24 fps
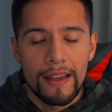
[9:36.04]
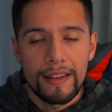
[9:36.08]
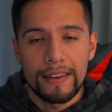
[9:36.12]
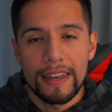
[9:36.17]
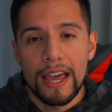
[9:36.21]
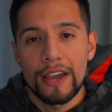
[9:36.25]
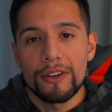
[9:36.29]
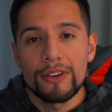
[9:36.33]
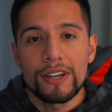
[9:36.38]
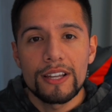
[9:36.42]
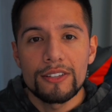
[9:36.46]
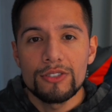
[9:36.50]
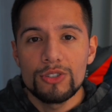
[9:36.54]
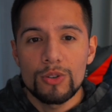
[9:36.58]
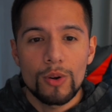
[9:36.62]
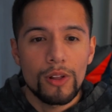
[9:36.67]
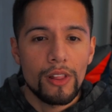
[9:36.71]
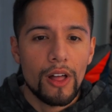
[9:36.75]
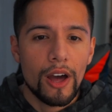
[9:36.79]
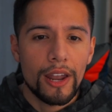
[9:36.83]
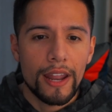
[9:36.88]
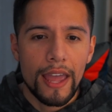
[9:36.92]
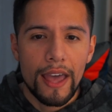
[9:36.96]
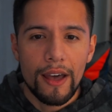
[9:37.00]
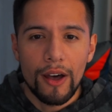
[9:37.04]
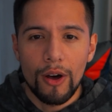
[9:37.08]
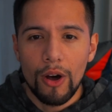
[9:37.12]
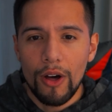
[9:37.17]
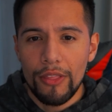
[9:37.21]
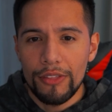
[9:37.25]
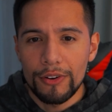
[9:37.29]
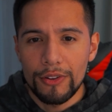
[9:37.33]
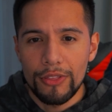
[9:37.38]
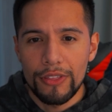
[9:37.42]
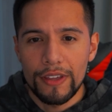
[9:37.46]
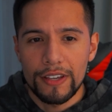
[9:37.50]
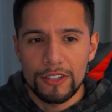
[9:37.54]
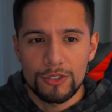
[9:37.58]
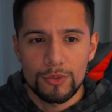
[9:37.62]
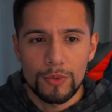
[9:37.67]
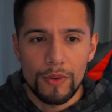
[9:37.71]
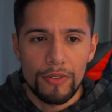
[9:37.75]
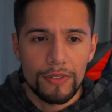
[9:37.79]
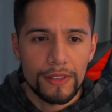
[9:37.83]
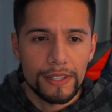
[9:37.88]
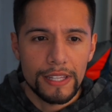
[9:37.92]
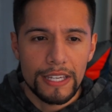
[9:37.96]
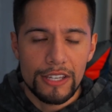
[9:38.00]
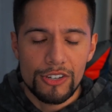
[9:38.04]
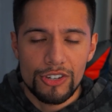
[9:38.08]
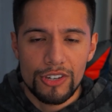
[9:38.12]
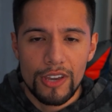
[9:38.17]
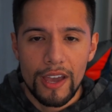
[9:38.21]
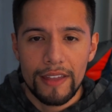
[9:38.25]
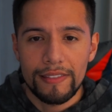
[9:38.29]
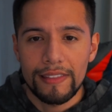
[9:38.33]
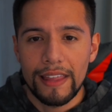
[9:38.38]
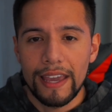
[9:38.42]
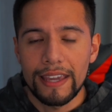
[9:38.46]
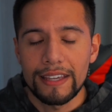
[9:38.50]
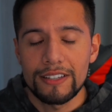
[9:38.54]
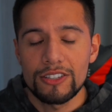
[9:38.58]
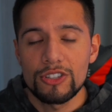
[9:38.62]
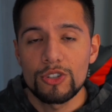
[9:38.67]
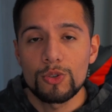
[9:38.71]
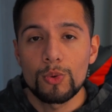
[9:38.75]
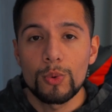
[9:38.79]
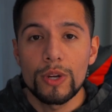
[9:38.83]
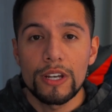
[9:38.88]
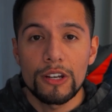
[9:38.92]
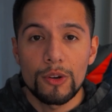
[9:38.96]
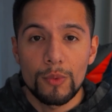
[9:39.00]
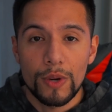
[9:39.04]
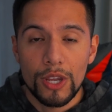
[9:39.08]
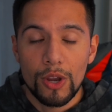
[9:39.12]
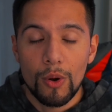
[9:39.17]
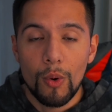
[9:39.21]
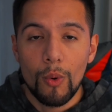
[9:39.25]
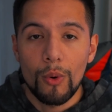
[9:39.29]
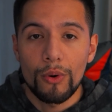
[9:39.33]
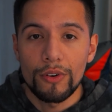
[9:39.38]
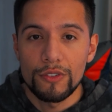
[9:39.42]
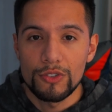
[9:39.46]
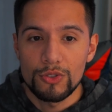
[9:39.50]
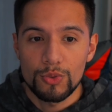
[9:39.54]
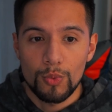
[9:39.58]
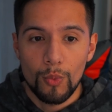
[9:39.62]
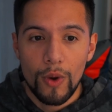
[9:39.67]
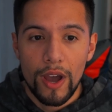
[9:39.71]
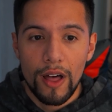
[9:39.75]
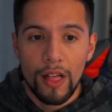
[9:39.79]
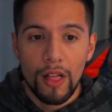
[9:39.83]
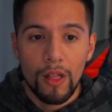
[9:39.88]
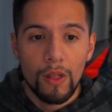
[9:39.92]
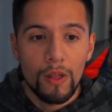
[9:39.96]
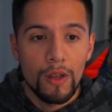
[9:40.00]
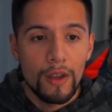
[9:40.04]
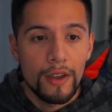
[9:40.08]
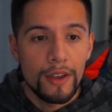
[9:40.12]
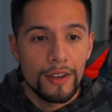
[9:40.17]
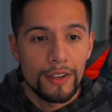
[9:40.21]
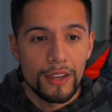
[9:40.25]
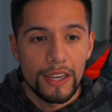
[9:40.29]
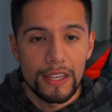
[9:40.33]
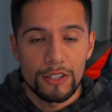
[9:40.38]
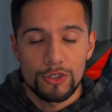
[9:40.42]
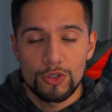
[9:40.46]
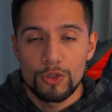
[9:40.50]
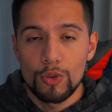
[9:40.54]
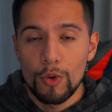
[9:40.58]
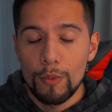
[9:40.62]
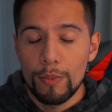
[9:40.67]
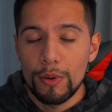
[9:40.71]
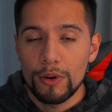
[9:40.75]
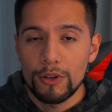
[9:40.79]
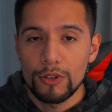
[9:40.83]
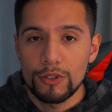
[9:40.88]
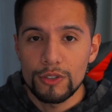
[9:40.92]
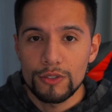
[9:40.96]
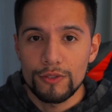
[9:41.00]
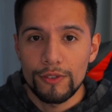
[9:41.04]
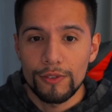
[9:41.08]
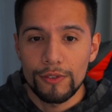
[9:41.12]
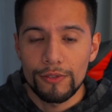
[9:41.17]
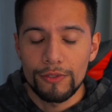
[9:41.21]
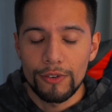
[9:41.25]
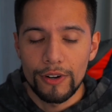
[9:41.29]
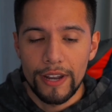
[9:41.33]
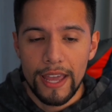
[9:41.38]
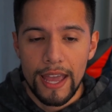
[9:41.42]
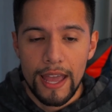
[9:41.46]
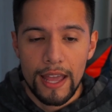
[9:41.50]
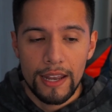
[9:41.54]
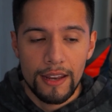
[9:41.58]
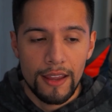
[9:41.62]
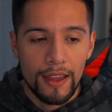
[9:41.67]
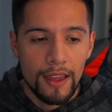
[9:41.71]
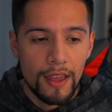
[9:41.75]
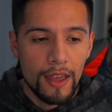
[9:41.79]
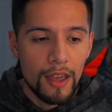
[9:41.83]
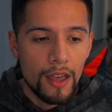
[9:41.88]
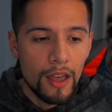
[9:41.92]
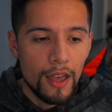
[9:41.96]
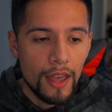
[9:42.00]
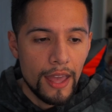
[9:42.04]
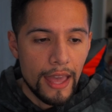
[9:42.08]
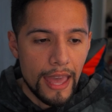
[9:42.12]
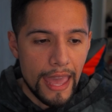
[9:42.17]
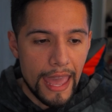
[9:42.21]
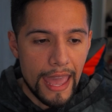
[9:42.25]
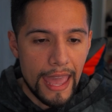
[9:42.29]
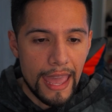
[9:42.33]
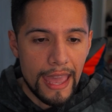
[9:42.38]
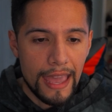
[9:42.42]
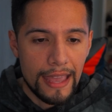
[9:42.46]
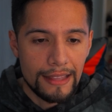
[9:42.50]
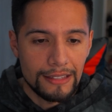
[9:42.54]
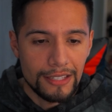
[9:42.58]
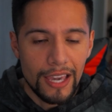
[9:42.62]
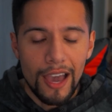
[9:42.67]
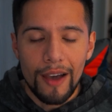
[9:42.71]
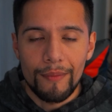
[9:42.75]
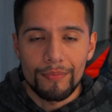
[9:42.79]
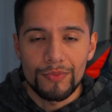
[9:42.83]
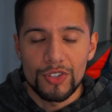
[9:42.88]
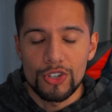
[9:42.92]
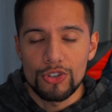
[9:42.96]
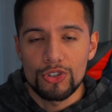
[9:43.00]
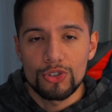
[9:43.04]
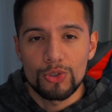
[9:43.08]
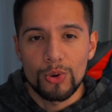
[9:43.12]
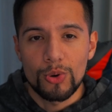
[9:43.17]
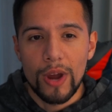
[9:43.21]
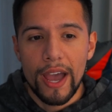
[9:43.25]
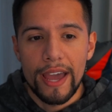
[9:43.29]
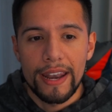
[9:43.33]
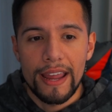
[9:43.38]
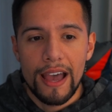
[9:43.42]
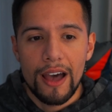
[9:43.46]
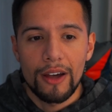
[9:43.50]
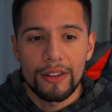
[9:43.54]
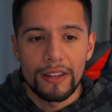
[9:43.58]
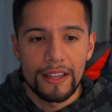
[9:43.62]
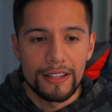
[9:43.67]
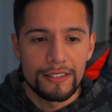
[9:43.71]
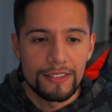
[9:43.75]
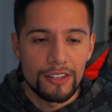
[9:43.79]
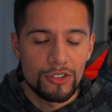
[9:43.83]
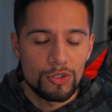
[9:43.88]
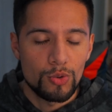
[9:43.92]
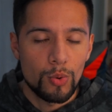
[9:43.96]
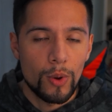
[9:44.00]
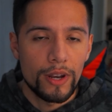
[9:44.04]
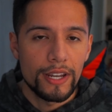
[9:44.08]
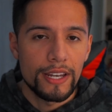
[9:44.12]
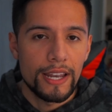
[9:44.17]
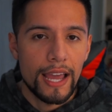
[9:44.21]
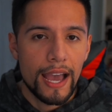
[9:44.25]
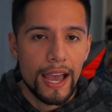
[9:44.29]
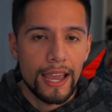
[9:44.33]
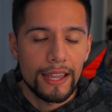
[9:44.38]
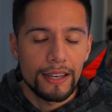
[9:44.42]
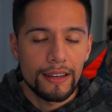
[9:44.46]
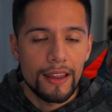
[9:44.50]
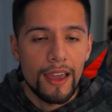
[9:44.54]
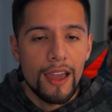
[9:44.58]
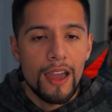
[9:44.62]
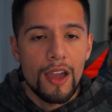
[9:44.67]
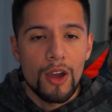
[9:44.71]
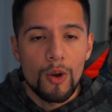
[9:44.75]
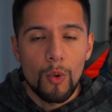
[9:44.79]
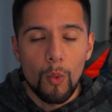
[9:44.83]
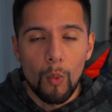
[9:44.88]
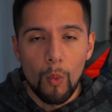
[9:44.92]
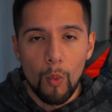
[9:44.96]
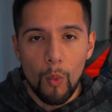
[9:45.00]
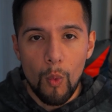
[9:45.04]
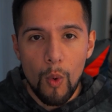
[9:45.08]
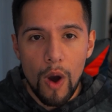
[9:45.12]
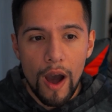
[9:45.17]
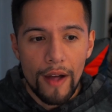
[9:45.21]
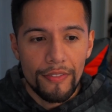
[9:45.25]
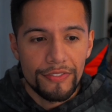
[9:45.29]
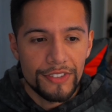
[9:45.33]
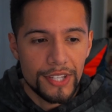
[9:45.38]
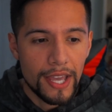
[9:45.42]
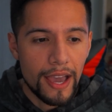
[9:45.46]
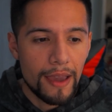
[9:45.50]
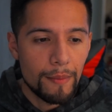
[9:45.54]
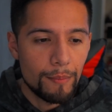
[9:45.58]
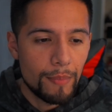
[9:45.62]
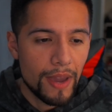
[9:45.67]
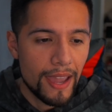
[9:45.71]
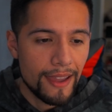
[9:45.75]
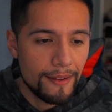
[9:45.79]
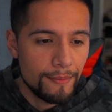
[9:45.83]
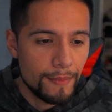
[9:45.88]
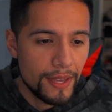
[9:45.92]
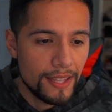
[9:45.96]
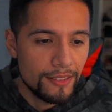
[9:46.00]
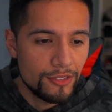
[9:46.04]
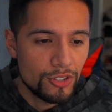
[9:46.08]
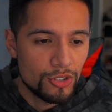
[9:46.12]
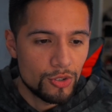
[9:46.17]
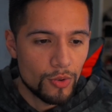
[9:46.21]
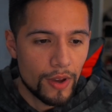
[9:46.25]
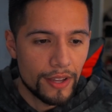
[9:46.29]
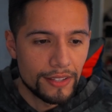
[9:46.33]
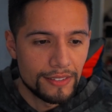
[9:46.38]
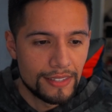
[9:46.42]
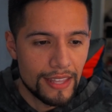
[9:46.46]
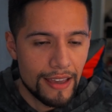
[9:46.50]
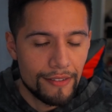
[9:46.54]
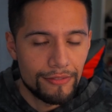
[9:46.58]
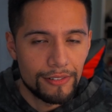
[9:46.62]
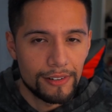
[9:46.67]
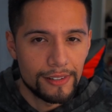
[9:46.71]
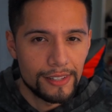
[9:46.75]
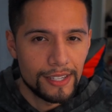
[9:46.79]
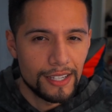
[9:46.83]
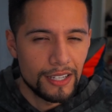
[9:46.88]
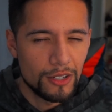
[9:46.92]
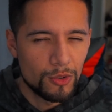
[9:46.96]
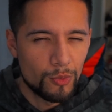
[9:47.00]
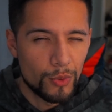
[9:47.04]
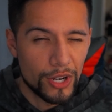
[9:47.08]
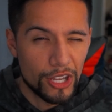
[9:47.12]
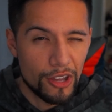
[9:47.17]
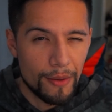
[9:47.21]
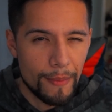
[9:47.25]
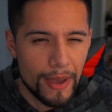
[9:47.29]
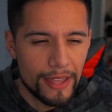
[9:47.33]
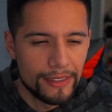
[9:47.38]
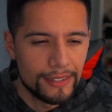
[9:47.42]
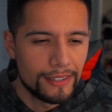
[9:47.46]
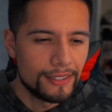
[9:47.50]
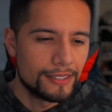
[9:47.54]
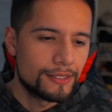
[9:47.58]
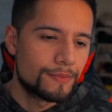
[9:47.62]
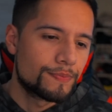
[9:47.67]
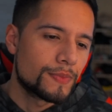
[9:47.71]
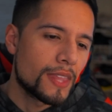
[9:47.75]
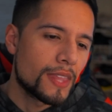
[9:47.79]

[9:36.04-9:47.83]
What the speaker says: Now, you can do a lot of other things with CleanShot, like screen record as well. Super useful for that. And yeah, just try it out. It's a $29 one-time payment, so I definitely recommend it.